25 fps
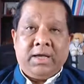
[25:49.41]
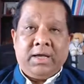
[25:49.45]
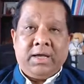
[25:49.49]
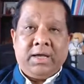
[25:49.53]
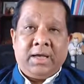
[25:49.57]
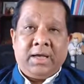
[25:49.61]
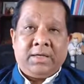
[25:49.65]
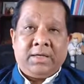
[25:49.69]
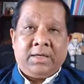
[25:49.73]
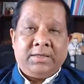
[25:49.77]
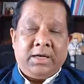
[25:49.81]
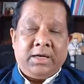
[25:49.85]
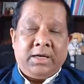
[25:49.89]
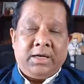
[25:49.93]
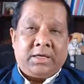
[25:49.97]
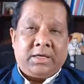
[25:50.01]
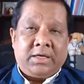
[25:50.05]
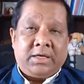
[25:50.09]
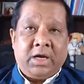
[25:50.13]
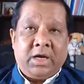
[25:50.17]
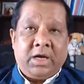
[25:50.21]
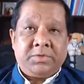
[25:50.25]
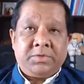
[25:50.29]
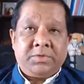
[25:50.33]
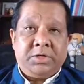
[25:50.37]
uh, till
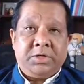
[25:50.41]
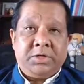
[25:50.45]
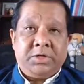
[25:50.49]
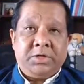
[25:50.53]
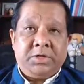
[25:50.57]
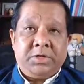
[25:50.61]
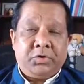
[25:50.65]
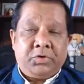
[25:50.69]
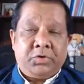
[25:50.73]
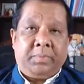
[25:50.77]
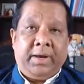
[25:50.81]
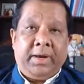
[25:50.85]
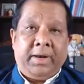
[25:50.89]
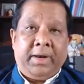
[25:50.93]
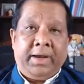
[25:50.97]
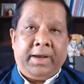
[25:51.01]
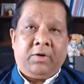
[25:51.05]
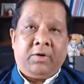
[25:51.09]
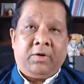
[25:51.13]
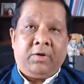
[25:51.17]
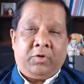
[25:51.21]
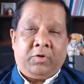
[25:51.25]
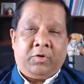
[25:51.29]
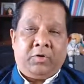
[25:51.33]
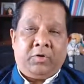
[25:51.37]
it comes into the
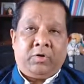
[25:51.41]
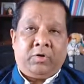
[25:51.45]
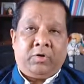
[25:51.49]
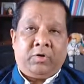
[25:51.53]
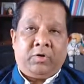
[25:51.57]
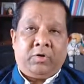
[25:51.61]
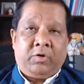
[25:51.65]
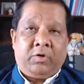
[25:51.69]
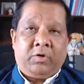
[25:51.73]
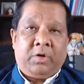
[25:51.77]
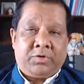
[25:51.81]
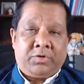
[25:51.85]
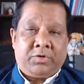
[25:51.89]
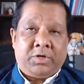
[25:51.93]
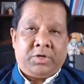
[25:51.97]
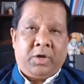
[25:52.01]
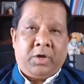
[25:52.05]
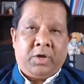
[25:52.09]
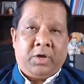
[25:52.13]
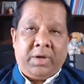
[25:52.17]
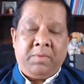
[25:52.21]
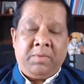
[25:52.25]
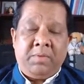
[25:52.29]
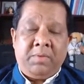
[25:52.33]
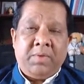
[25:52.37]
plane of your
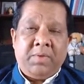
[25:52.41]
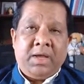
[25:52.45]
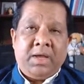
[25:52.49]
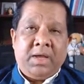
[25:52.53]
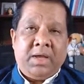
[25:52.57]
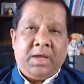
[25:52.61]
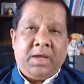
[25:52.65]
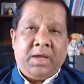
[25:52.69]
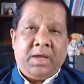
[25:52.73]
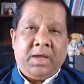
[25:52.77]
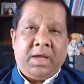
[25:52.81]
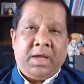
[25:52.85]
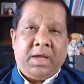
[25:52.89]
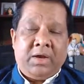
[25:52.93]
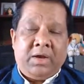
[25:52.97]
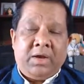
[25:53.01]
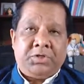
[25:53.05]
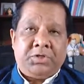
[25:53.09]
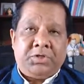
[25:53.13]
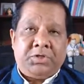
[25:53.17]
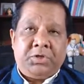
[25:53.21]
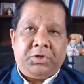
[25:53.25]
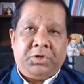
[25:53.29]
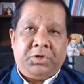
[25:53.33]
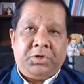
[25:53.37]
ultrasound beam. And
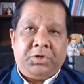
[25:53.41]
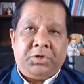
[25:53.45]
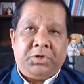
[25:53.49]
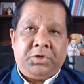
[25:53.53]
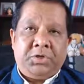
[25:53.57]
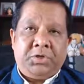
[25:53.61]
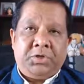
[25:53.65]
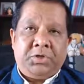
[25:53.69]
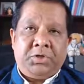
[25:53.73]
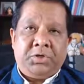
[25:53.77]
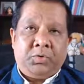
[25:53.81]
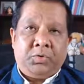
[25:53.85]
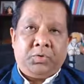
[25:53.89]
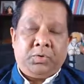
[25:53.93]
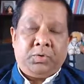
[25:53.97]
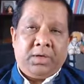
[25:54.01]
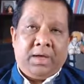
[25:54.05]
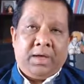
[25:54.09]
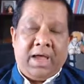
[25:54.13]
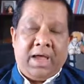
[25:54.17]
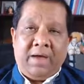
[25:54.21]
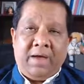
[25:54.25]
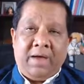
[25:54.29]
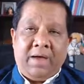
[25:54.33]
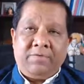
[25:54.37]
once you
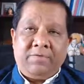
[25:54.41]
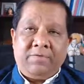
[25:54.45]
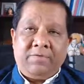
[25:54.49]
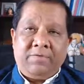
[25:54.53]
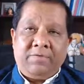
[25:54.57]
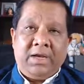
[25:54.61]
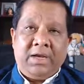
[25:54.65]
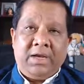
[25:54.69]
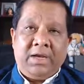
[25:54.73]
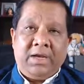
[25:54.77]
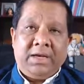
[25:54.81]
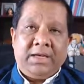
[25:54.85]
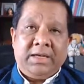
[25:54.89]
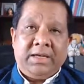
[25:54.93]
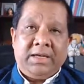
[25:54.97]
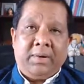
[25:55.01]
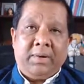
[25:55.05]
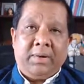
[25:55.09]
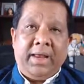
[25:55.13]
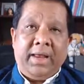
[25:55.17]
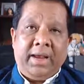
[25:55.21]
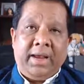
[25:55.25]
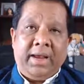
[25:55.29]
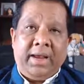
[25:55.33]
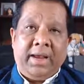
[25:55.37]
uh, have the needle in
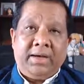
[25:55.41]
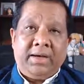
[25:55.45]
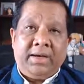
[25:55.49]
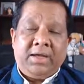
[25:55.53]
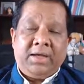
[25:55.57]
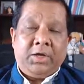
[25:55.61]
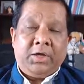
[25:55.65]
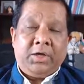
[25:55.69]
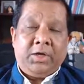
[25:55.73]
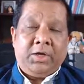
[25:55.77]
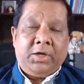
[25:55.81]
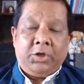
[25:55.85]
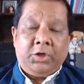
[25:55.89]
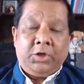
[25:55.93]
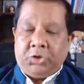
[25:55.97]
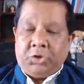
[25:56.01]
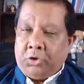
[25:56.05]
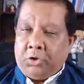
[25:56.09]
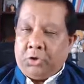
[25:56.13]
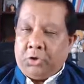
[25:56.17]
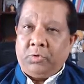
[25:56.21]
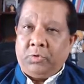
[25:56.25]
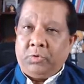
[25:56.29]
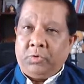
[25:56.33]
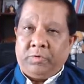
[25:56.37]
plane,
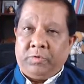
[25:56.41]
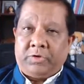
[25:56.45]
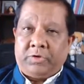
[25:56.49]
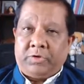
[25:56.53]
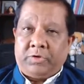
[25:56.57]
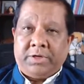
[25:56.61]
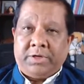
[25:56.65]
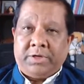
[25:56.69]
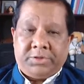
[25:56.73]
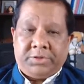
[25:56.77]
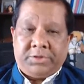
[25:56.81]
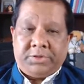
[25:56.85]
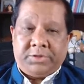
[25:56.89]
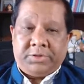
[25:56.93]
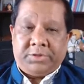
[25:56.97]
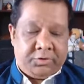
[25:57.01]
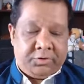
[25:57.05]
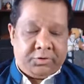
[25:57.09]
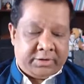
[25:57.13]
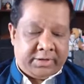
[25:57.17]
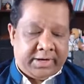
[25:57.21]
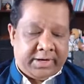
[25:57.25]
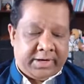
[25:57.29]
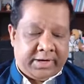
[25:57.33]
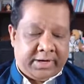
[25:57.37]
don't move the
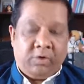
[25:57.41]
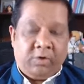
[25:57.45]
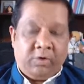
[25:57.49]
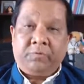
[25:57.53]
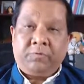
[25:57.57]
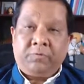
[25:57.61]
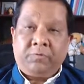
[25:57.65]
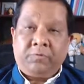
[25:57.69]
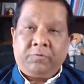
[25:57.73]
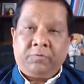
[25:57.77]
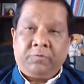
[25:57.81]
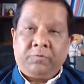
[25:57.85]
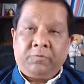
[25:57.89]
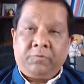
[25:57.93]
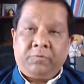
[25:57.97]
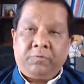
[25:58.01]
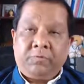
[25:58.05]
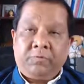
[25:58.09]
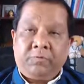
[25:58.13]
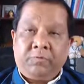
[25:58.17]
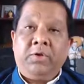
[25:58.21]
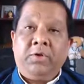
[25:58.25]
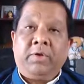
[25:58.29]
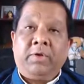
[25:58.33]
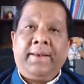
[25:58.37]
transducer, and hopefully you
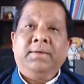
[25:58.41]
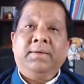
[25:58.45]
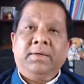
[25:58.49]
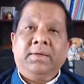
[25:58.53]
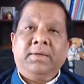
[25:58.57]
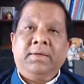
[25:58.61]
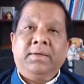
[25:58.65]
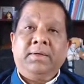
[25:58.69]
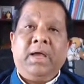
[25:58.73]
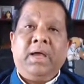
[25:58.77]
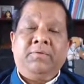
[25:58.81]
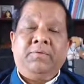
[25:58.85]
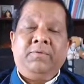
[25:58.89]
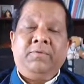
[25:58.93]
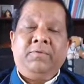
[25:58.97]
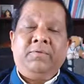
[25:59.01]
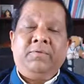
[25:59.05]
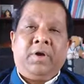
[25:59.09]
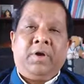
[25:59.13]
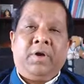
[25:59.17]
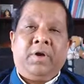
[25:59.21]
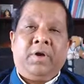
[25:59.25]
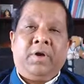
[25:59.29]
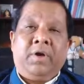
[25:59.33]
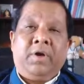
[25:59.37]
can
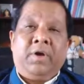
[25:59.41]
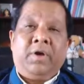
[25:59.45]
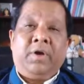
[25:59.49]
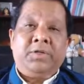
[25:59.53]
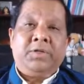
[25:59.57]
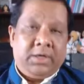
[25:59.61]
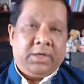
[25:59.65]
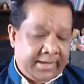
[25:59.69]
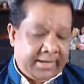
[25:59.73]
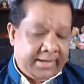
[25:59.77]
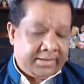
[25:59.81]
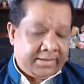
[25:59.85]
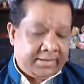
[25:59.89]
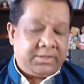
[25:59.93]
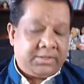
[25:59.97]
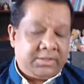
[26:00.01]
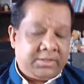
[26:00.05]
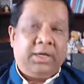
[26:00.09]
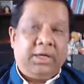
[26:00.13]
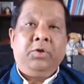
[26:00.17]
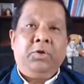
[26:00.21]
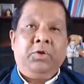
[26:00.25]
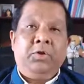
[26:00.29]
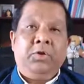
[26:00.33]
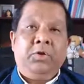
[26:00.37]
advance the needle in that
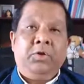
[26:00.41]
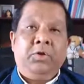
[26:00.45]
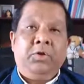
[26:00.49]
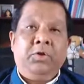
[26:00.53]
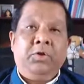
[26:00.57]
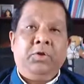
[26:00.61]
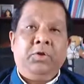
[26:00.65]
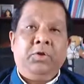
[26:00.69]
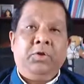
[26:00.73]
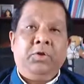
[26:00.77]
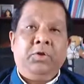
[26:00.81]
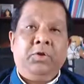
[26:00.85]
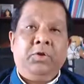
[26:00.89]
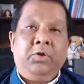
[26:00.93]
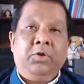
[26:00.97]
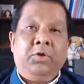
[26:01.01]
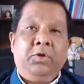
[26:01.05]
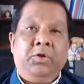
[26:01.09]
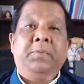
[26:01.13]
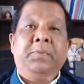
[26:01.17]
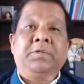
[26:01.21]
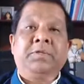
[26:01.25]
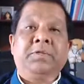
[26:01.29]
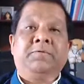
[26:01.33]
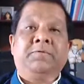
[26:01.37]
till you get to the
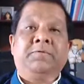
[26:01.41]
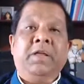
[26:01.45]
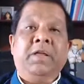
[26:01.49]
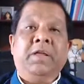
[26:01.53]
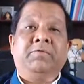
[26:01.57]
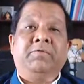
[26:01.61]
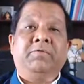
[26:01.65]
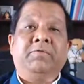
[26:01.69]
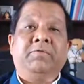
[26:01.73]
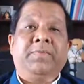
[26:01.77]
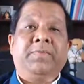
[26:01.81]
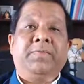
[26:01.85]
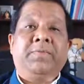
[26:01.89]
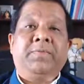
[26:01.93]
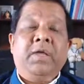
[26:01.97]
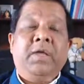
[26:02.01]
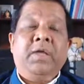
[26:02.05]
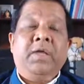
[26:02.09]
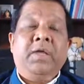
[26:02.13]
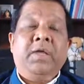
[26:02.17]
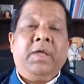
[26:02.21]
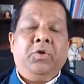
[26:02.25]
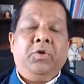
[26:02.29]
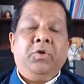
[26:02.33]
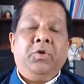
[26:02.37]
ligament flavum.
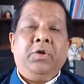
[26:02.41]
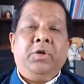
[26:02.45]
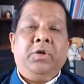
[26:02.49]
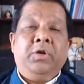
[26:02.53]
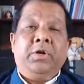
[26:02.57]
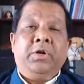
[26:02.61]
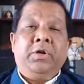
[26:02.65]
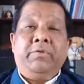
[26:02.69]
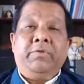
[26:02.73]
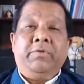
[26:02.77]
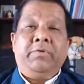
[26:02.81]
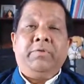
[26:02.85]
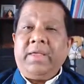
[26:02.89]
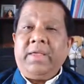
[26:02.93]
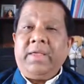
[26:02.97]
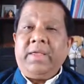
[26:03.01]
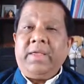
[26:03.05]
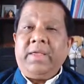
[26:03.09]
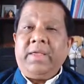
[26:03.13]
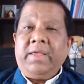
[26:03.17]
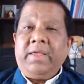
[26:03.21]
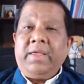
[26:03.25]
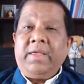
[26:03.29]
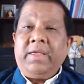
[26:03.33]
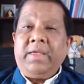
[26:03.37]
You'd agree
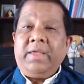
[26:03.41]
that